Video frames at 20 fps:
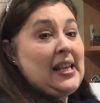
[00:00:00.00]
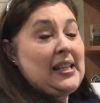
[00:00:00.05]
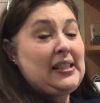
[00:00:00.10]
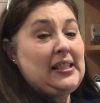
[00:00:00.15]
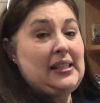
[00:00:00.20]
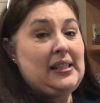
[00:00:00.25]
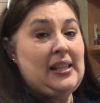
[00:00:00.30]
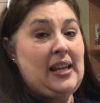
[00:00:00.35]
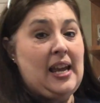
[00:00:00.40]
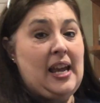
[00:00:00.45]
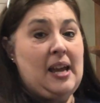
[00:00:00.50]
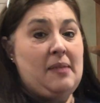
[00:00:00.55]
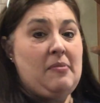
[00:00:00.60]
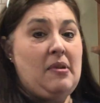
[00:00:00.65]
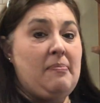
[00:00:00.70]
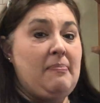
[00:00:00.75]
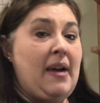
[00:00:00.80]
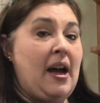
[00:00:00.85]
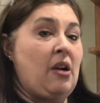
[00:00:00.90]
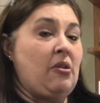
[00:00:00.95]
the same
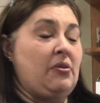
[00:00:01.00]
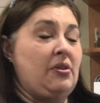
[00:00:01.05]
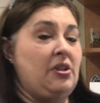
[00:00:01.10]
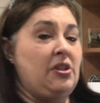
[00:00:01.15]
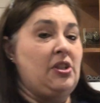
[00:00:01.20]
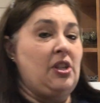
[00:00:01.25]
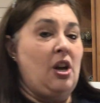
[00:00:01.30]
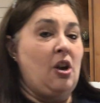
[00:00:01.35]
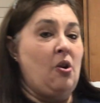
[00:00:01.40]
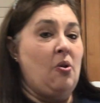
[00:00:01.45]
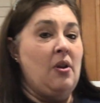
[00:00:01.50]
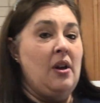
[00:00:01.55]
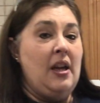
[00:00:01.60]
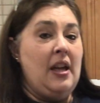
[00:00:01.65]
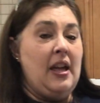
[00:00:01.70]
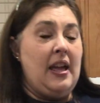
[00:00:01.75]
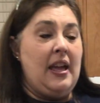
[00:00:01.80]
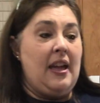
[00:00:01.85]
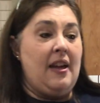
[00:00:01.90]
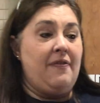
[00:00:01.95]
amount. So
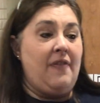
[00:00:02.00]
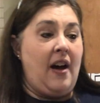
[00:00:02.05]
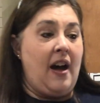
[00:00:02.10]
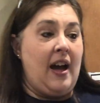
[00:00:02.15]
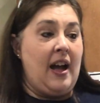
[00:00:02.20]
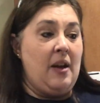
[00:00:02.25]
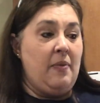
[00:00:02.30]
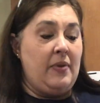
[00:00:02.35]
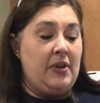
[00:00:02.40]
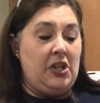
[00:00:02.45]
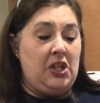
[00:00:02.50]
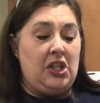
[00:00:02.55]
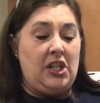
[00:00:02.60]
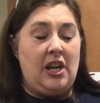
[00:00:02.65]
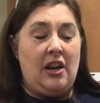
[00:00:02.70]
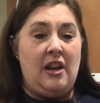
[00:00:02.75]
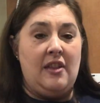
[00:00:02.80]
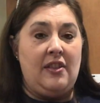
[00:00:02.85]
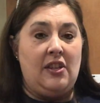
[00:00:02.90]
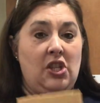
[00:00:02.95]
if I was
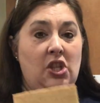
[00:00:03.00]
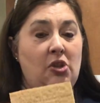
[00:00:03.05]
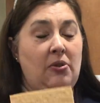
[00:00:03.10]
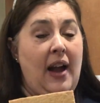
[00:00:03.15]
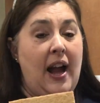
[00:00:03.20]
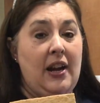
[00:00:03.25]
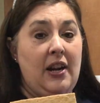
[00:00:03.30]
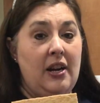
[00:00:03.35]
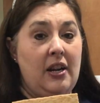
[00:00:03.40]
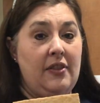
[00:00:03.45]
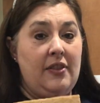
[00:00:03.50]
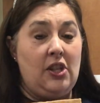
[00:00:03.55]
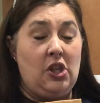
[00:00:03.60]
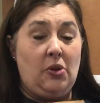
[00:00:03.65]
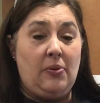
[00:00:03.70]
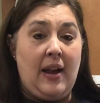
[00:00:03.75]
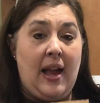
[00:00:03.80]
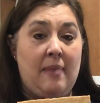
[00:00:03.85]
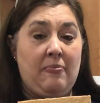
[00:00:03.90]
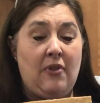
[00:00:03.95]
sharing this cracker, this
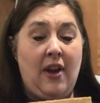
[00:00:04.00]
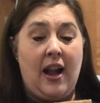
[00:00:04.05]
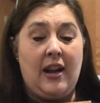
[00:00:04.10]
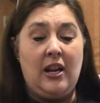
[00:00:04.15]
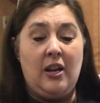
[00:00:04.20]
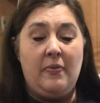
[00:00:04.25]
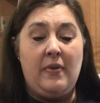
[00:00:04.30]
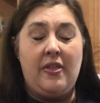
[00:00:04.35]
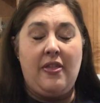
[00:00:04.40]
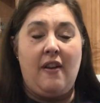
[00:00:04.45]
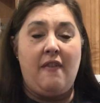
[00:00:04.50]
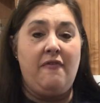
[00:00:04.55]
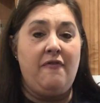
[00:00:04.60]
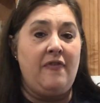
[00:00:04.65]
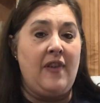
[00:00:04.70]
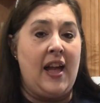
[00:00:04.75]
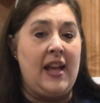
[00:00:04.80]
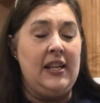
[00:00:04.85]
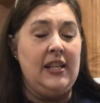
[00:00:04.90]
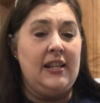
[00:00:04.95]
graham cracker with a
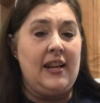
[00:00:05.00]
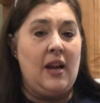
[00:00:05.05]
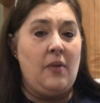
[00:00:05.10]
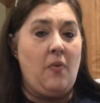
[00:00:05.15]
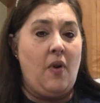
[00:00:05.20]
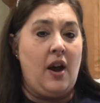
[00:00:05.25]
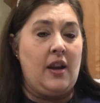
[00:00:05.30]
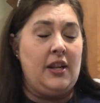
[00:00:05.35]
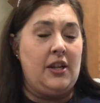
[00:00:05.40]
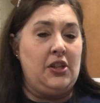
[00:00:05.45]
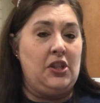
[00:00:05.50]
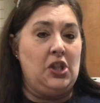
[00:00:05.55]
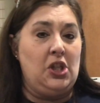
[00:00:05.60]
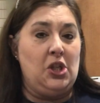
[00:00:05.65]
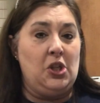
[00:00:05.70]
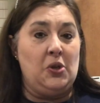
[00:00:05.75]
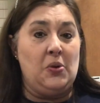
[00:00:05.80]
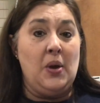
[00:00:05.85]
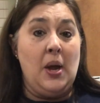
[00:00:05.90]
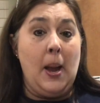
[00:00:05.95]
friend, and I wanted
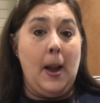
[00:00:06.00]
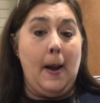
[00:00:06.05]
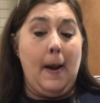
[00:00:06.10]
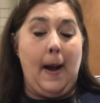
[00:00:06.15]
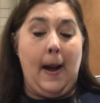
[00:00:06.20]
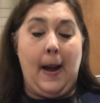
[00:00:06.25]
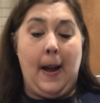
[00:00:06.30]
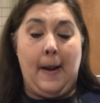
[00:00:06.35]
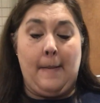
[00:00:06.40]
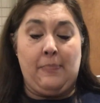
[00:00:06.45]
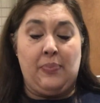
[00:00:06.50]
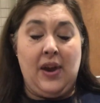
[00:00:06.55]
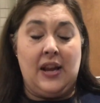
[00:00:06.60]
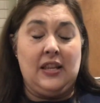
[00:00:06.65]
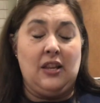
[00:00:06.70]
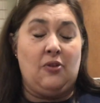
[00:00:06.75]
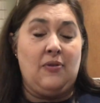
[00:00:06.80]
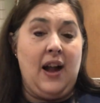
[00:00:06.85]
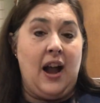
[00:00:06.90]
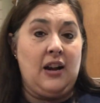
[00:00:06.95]
to
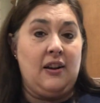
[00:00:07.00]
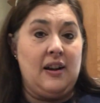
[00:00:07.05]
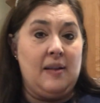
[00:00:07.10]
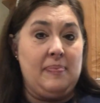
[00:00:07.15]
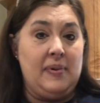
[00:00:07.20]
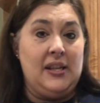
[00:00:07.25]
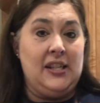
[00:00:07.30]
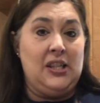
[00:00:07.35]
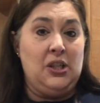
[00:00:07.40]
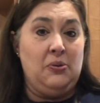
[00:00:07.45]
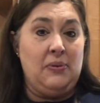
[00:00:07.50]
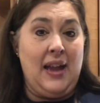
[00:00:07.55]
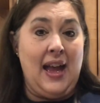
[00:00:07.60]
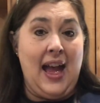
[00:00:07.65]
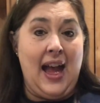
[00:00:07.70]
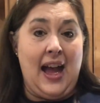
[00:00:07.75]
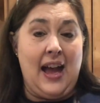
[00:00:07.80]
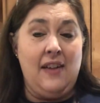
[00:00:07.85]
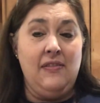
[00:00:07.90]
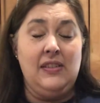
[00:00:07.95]
break the cracker up into
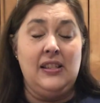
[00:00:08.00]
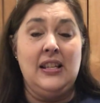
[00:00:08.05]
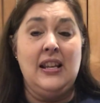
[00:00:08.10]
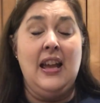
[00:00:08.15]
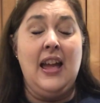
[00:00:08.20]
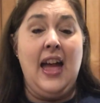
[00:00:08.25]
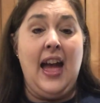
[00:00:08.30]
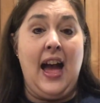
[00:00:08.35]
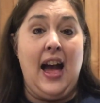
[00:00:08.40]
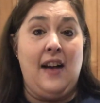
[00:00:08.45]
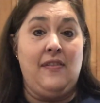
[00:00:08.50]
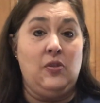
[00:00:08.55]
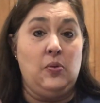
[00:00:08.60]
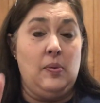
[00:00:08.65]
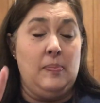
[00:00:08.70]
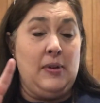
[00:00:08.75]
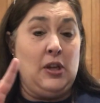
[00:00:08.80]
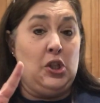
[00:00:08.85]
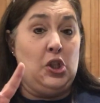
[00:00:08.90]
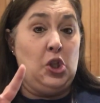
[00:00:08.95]
halves, halves
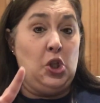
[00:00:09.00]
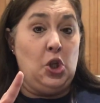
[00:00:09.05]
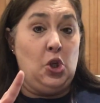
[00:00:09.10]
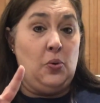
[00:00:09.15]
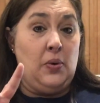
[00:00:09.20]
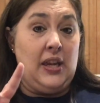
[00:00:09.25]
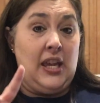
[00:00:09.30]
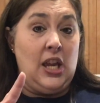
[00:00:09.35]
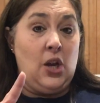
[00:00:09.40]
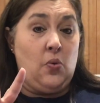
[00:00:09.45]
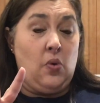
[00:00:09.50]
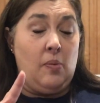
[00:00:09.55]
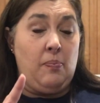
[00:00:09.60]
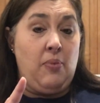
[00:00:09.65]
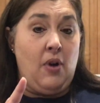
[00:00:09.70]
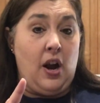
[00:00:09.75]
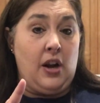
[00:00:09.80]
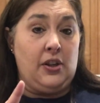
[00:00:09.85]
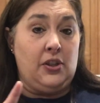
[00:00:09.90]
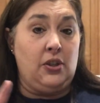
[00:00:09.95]
would be 2 equal
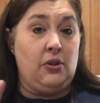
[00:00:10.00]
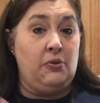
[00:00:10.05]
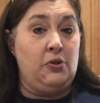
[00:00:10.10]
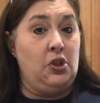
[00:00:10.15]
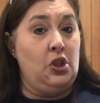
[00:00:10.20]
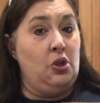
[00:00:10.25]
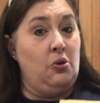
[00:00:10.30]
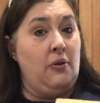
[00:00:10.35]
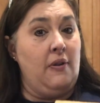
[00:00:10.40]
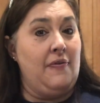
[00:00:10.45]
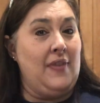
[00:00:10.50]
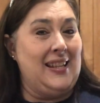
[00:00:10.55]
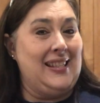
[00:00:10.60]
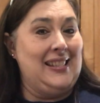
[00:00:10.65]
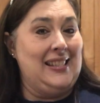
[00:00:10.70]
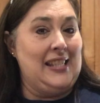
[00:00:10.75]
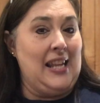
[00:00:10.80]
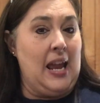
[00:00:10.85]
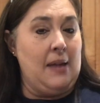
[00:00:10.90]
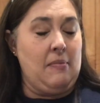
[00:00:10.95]
parts, so 2 of the
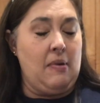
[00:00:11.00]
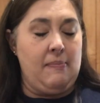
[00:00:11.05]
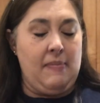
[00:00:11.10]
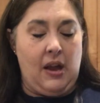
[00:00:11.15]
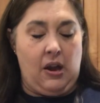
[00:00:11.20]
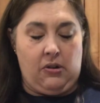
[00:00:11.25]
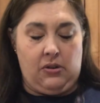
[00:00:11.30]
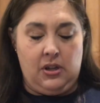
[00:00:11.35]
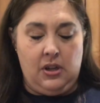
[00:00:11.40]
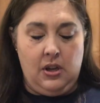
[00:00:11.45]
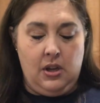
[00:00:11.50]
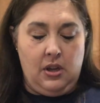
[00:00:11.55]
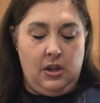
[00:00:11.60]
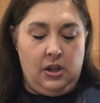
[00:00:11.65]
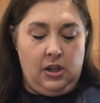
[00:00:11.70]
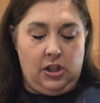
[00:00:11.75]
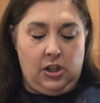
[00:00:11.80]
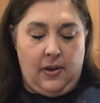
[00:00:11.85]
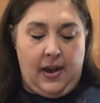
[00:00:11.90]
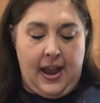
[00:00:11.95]
same amount.
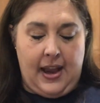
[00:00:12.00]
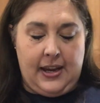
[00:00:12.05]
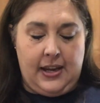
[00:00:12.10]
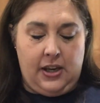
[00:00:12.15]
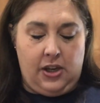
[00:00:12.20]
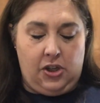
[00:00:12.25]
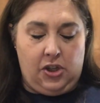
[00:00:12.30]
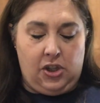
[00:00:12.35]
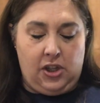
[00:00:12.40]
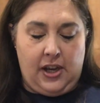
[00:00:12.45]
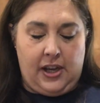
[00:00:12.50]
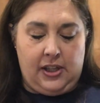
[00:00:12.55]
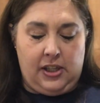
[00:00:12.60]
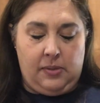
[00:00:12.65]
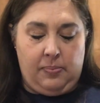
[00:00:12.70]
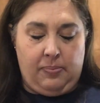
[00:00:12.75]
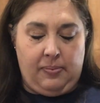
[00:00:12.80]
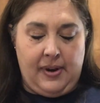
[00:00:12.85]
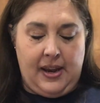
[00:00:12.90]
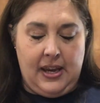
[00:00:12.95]
So I could
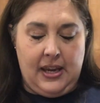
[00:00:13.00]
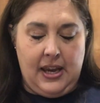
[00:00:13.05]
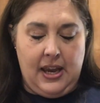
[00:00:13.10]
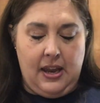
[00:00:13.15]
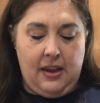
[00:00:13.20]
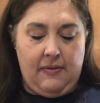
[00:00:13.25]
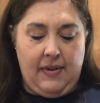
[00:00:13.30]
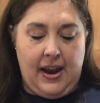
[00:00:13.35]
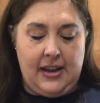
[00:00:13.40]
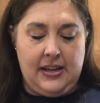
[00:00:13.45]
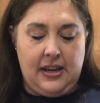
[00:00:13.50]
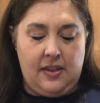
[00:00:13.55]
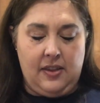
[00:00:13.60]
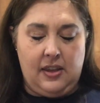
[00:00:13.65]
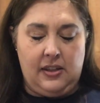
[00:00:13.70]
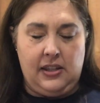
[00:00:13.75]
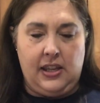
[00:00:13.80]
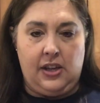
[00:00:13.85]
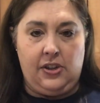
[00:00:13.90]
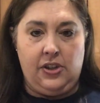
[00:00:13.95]
just break it right down
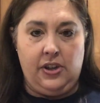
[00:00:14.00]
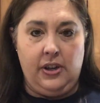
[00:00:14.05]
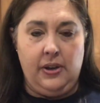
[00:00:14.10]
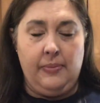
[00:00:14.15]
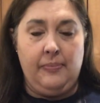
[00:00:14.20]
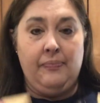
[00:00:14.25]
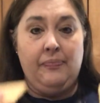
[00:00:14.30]
the center,